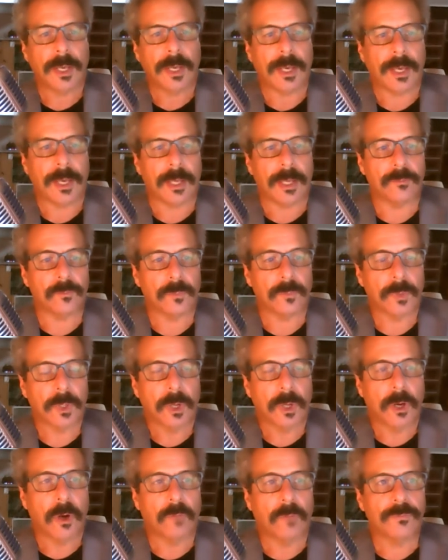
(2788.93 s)
And
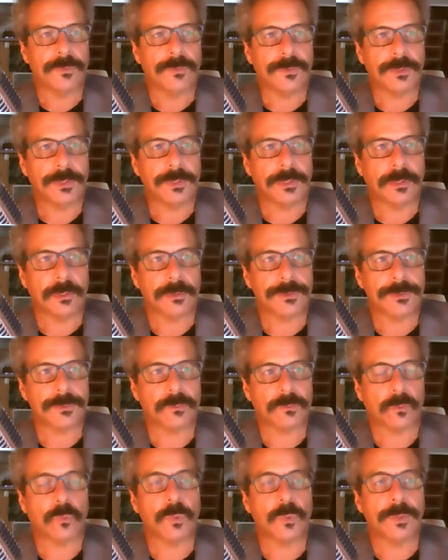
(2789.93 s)
over the years,
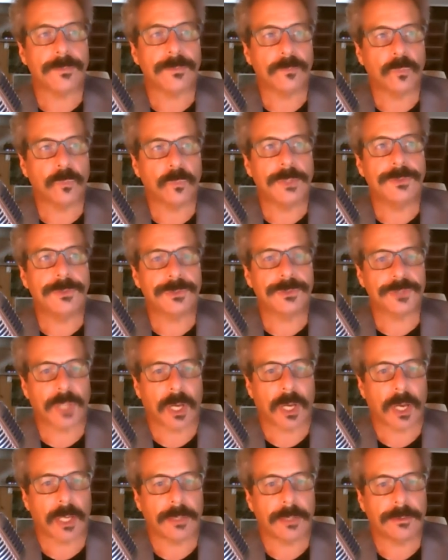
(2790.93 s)
where we we
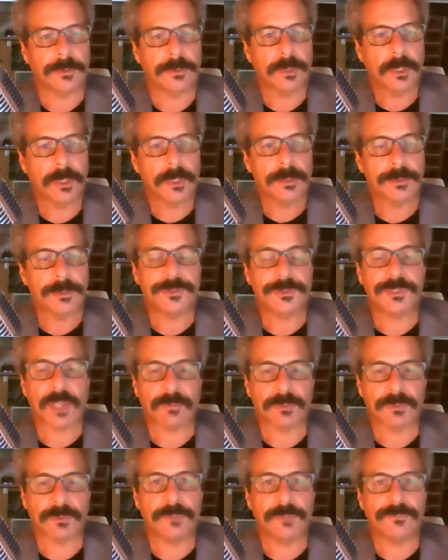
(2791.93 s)
designed
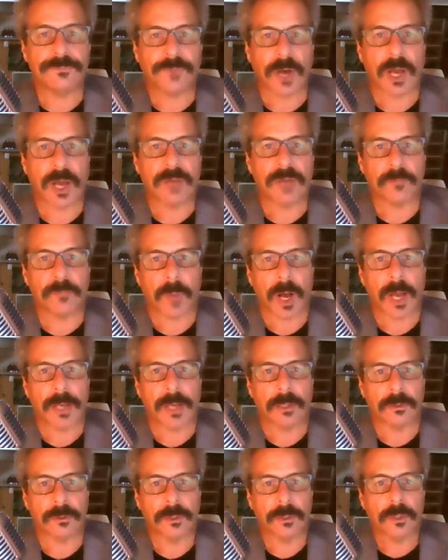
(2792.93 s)
75
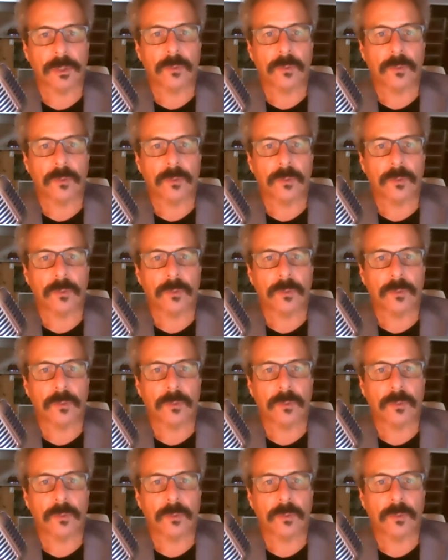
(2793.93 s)
mile